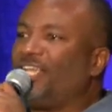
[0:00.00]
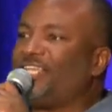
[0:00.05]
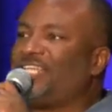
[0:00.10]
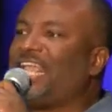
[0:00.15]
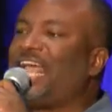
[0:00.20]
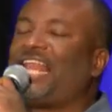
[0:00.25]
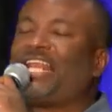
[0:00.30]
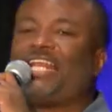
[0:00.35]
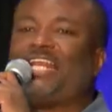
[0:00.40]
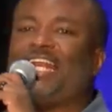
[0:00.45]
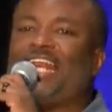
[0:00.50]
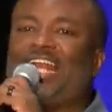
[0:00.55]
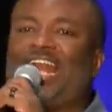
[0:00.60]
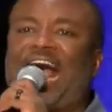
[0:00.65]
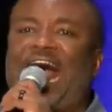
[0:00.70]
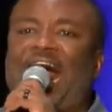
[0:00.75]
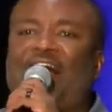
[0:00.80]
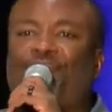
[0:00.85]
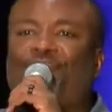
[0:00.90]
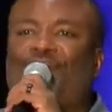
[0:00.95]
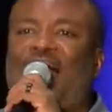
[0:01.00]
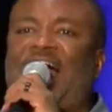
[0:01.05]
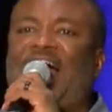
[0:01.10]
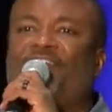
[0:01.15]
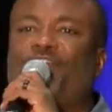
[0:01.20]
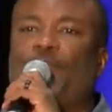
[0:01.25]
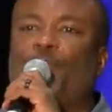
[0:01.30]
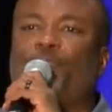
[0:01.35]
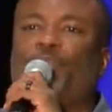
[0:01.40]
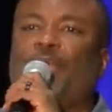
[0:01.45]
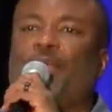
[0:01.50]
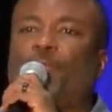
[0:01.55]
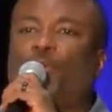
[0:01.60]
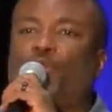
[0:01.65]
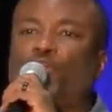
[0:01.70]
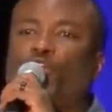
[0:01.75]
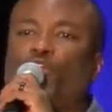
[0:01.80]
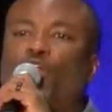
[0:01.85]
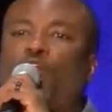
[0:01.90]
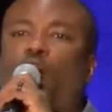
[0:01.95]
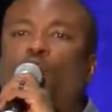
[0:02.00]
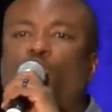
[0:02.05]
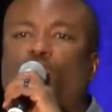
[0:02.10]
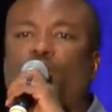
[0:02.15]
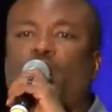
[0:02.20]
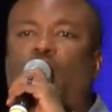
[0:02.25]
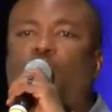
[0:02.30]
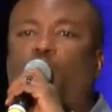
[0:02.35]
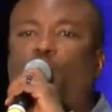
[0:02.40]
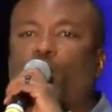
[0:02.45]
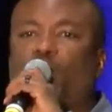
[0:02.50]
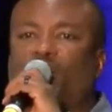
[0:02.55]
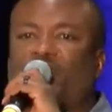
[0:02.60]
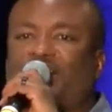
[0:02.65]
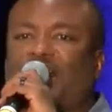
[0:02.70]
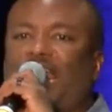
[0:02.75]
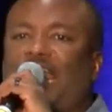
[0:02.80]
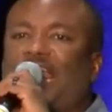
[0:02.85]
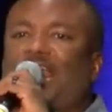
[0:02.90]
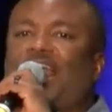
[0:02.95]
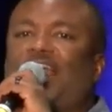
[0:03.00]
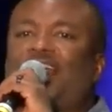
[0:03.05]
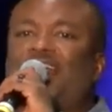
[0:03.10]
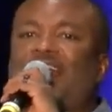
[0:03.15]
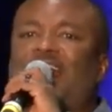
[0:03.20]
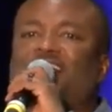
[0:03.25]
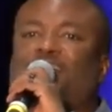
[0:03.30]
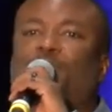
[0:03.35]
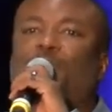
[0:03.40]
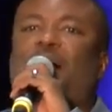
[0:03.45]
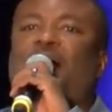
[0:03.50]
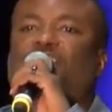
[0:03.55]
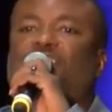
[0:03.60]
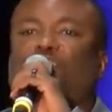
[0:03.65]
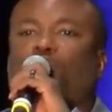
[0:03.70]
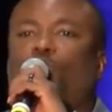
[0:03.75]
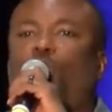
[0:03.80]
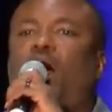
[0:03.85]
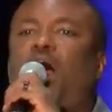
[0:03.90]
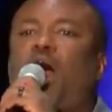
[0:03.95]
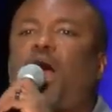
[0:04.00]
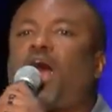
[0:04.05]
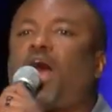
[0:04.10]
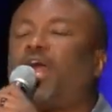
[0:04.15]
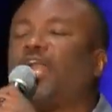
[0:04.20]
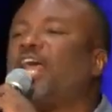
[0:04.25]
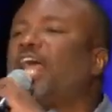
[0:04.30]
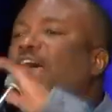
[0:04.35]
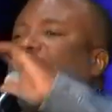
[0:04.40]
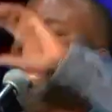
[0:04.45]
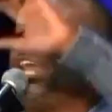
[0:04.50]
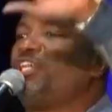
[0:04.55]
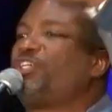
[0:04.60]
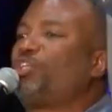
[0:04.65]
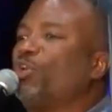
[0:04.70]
yelling and high-fiving people you don't know and saying, that's my squad, and